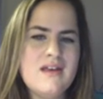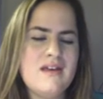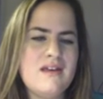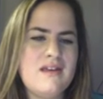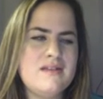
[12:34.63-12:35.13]

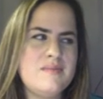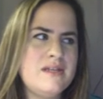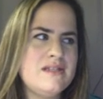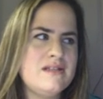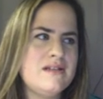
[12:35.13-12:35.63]
is
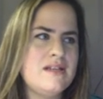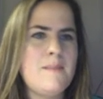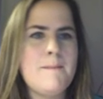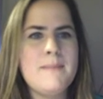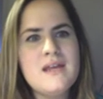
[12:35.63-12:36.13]
basically
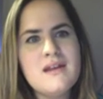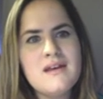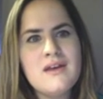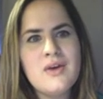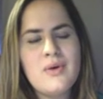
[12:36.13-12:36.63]

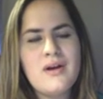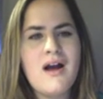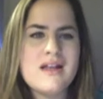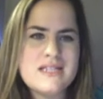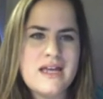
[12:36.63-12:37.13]
meaning or
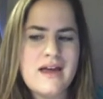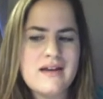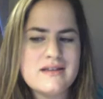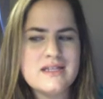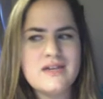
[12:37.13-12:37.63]
context.